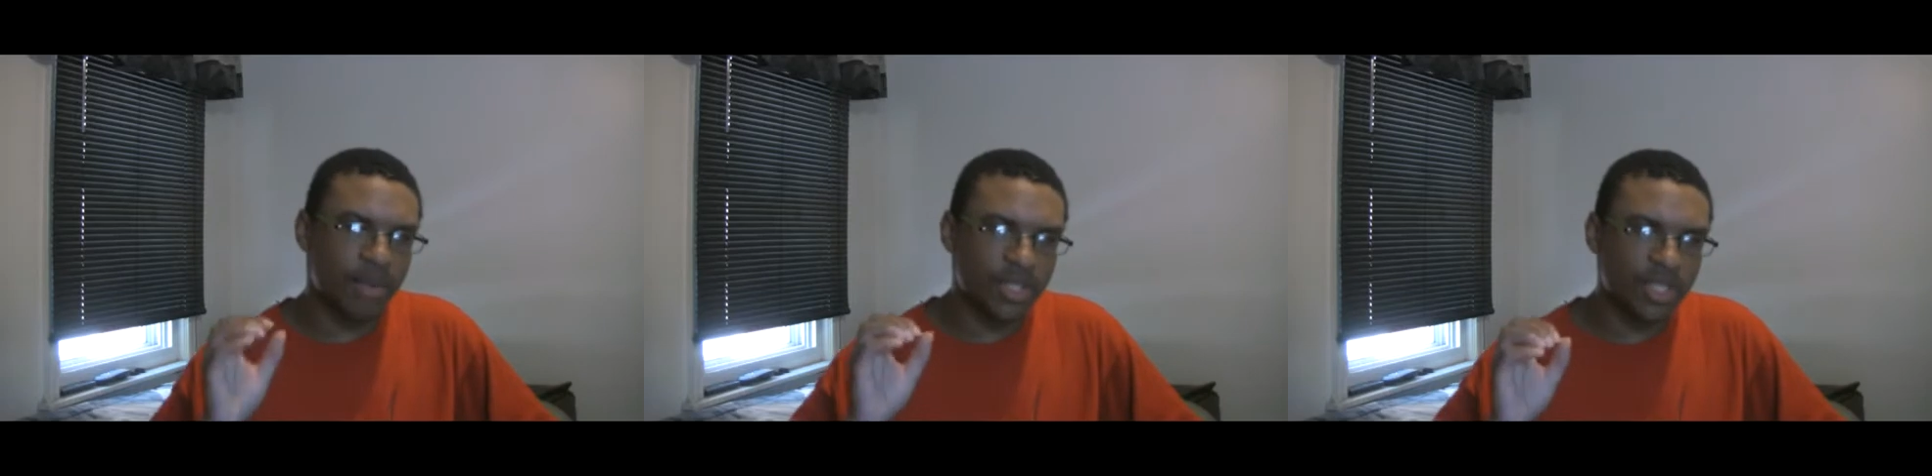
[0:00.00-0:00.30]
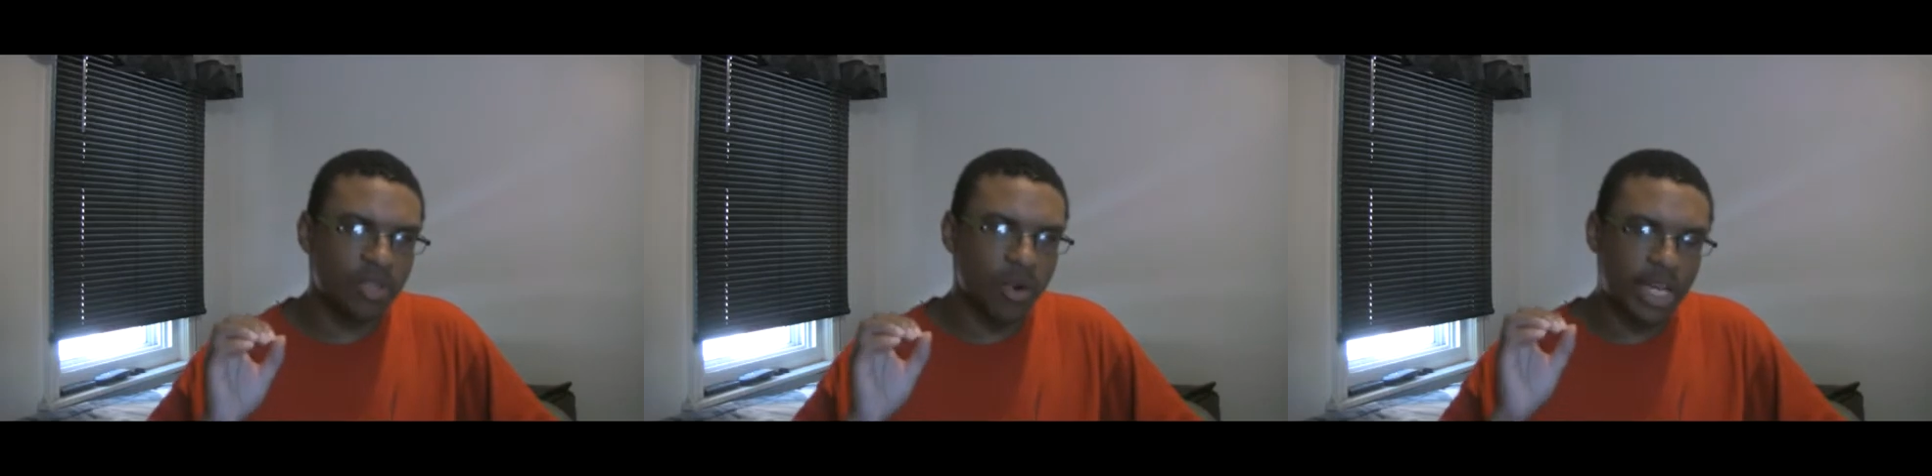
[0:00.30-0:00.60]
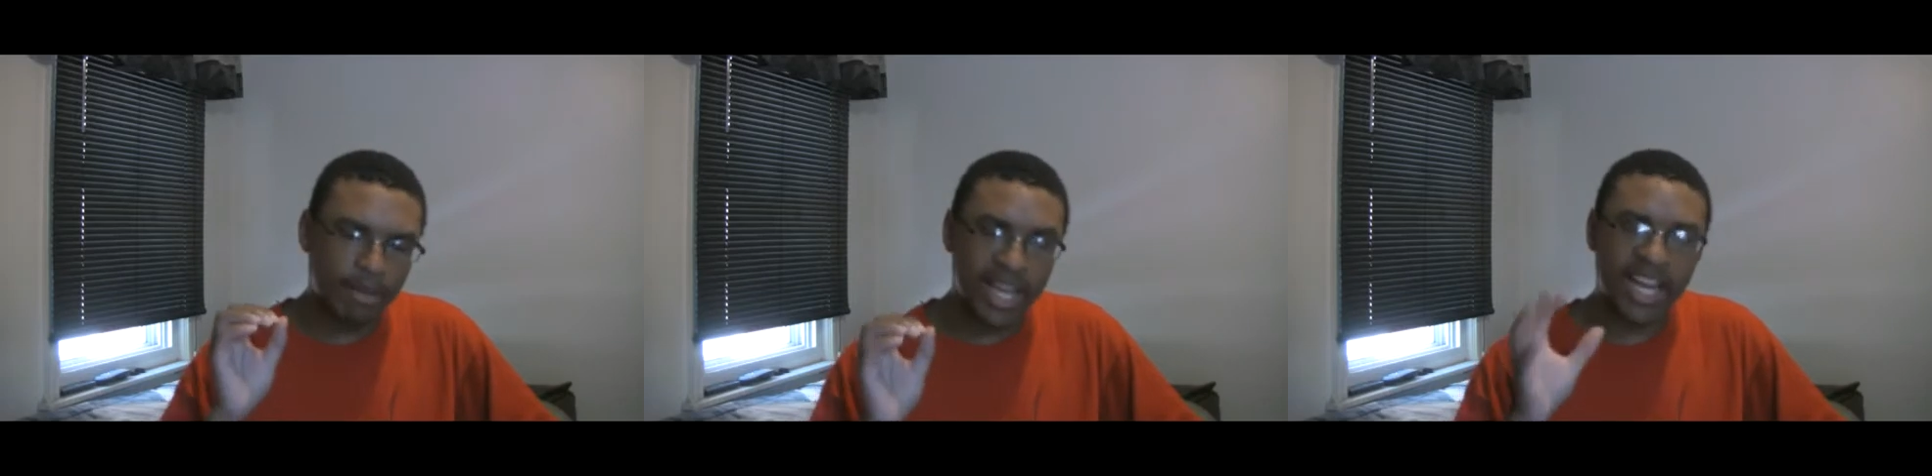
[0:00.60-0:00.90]
I was just
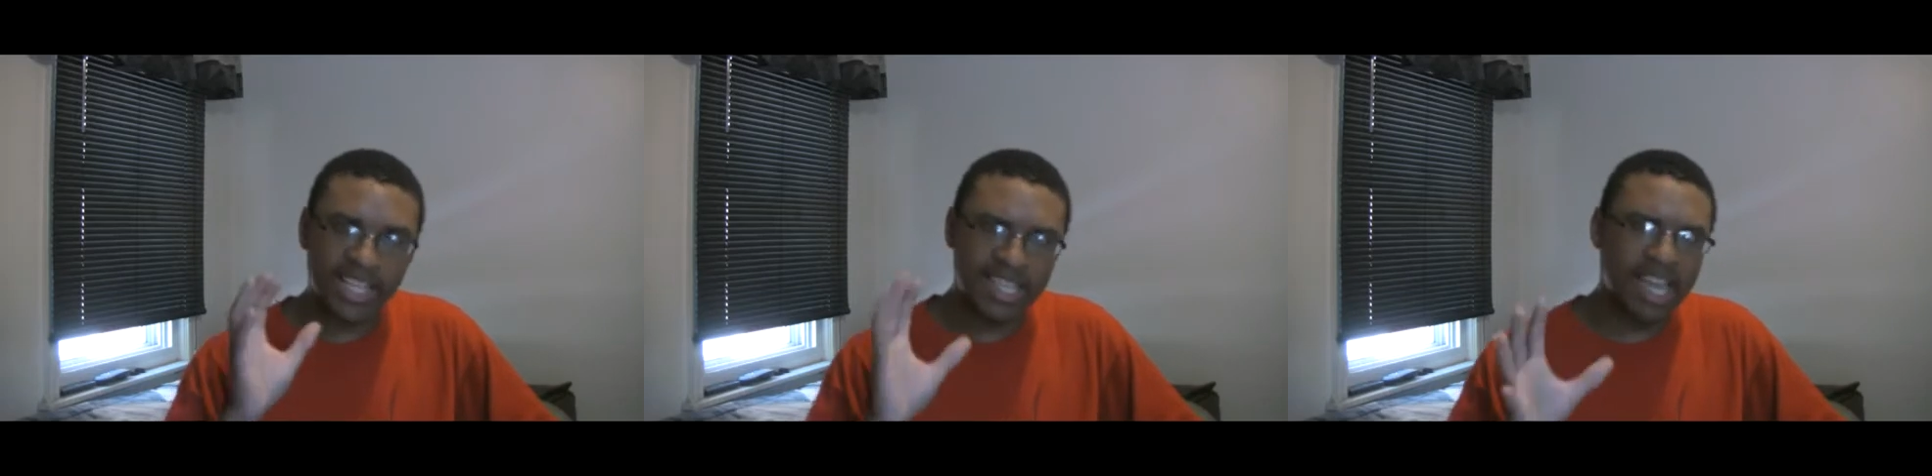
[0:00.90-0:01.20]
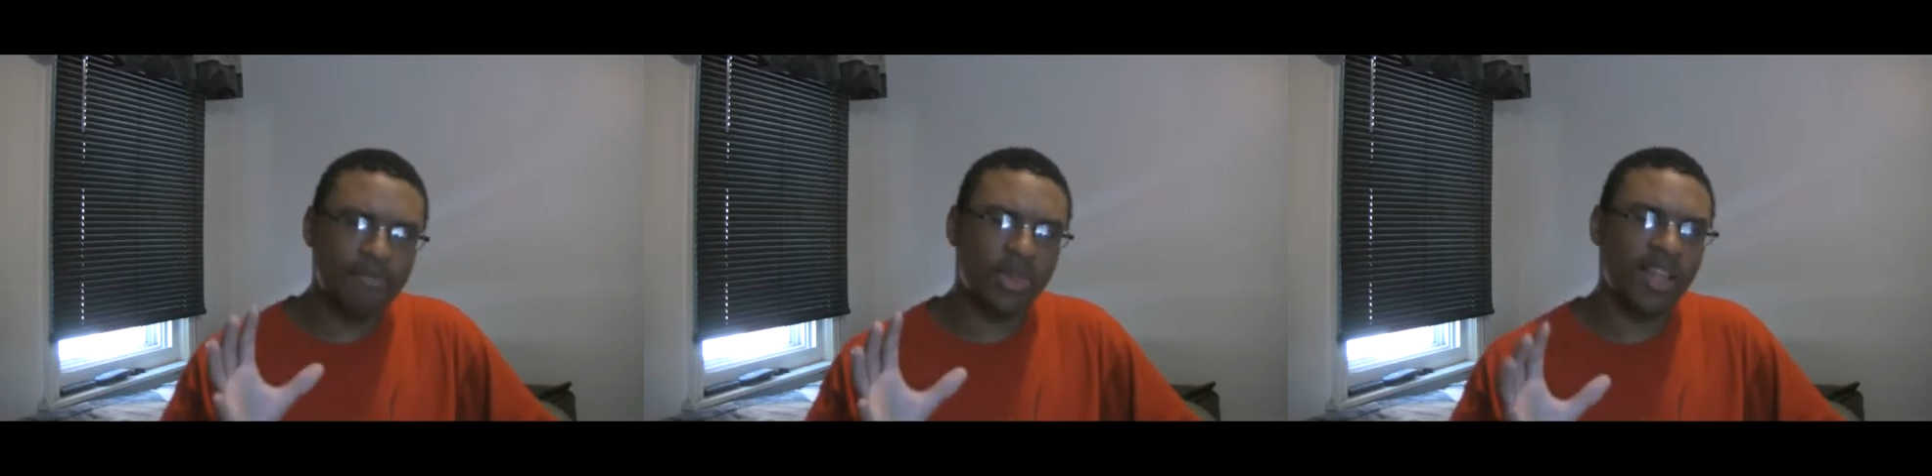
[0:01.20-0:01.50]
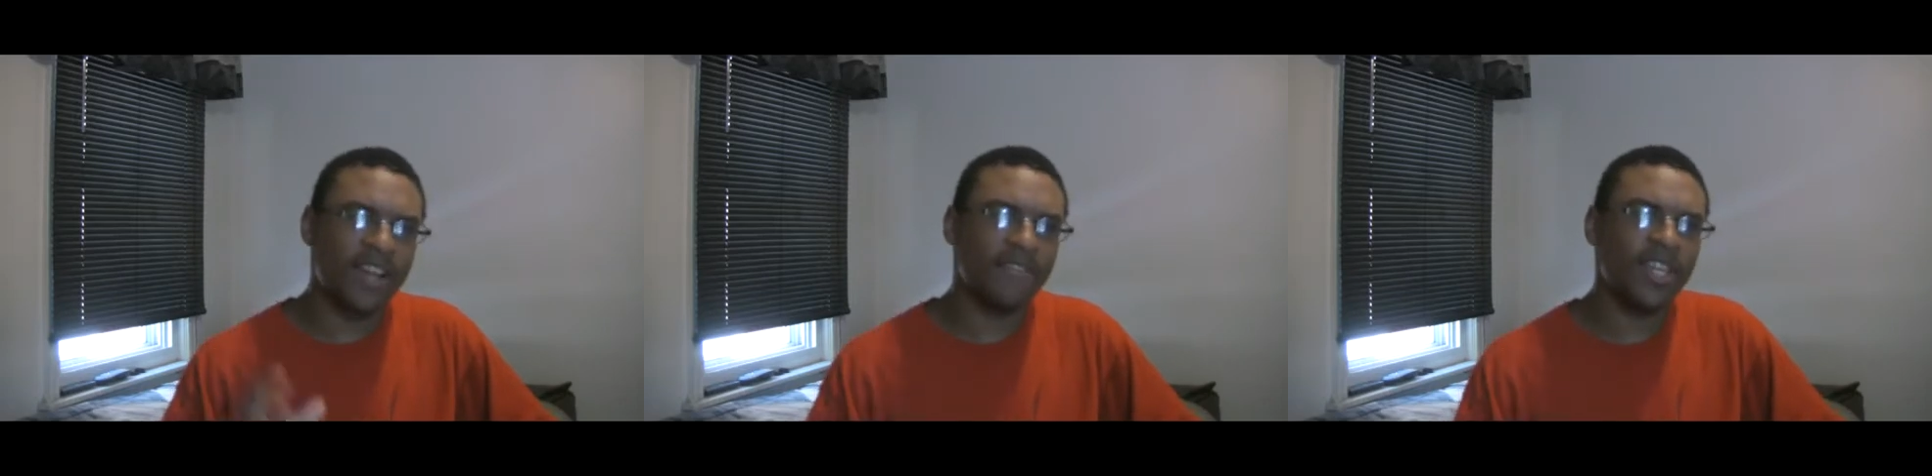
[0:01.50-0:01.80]
going to make an example
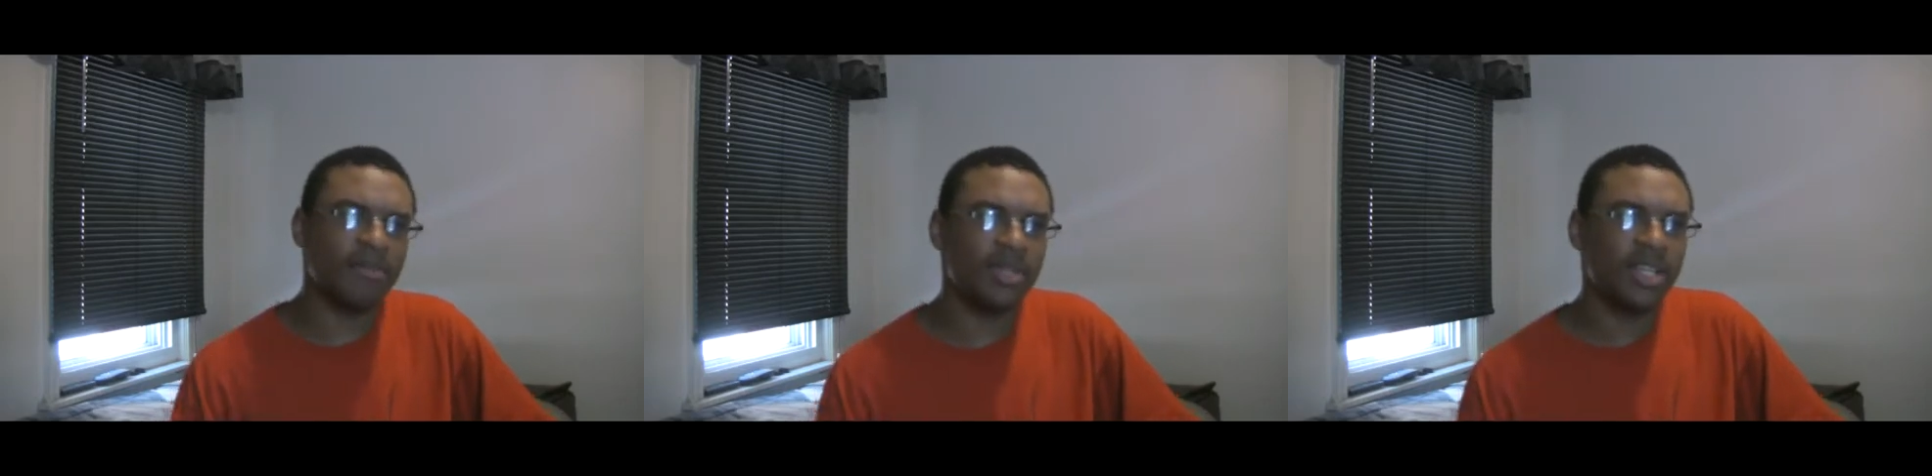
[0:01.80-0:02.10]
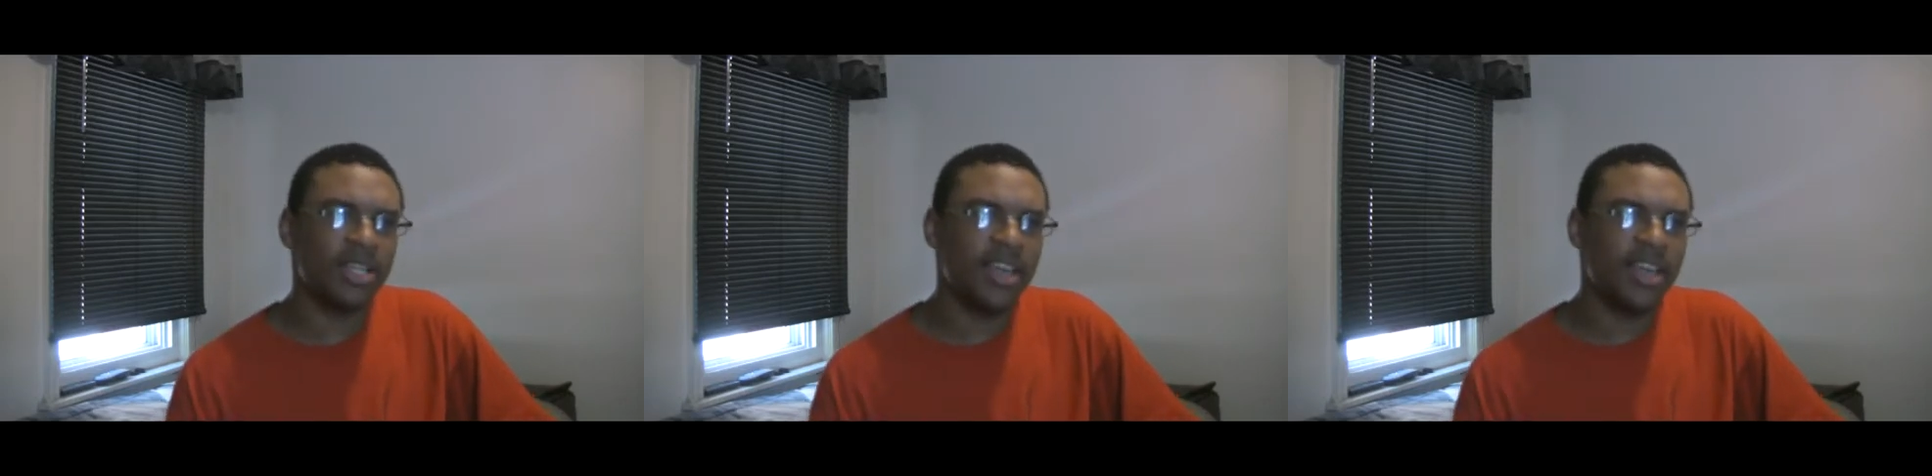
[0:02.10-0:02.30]
out of him